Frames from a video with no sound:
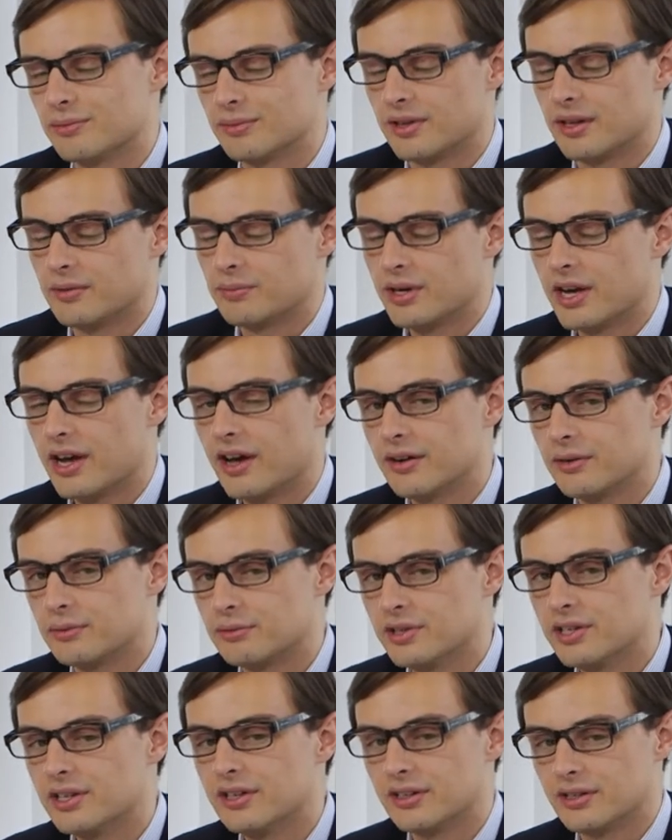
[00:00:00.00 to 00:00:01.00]
that we had a
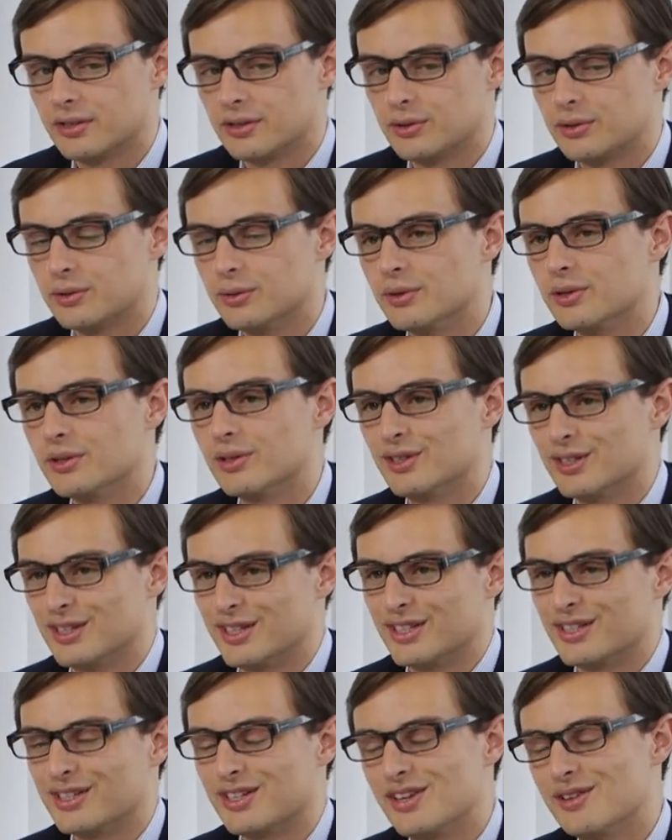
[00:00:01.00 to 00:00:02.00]
really cool
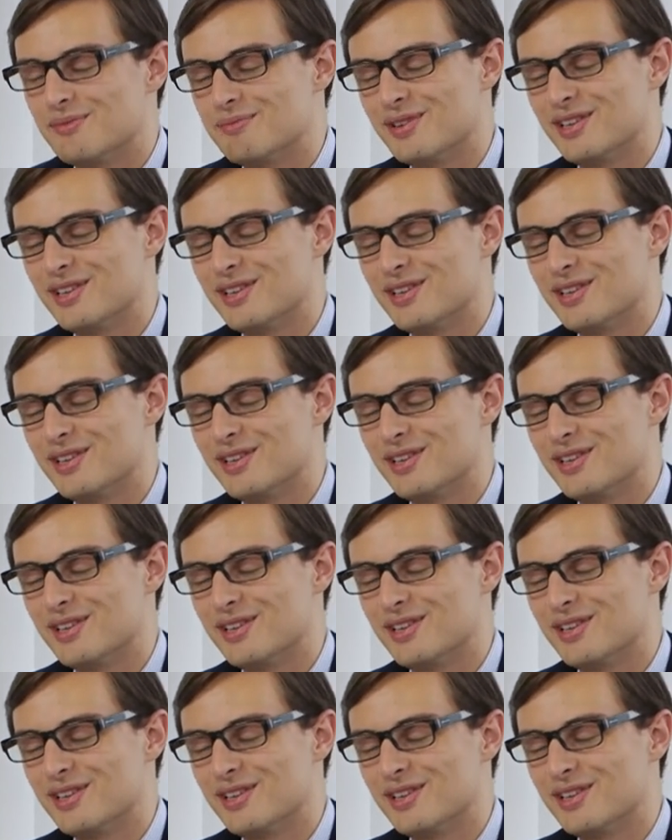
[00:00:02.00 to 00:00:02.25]
team